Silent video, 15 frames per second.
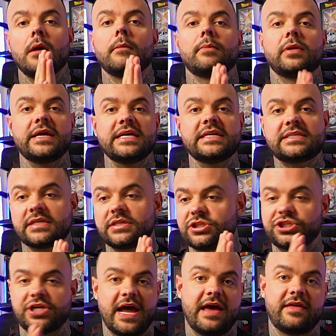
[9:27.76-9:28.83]
Please
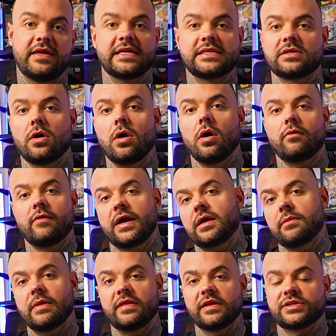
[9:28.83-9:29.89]
share this or
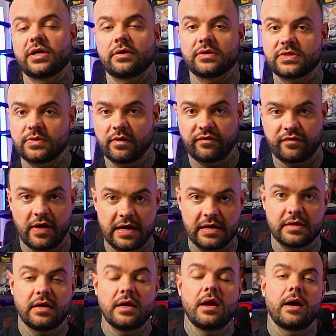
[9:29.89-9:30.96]
recommend the channel to a
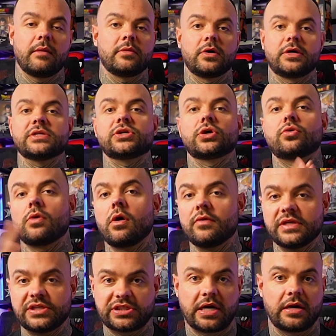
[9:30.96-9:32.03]
friend. I'm looking to grow
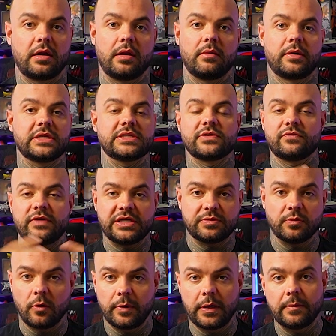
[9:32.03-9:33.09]
this channel. I'm looking to reach
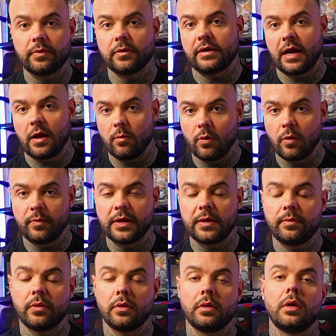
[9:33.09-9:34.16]
more people and help more
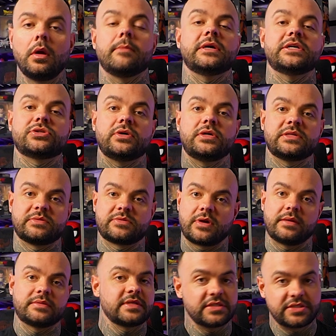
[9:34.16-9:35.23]
people. And make sure you
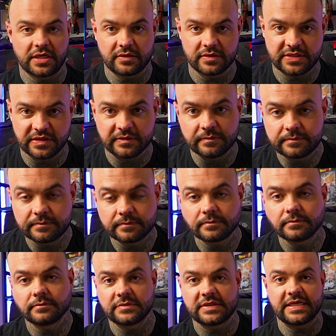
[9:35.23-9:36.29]
subscribe to the channel too.
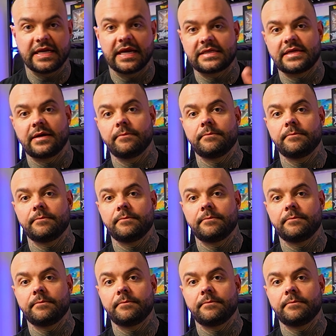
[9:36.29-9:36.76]
See you next time.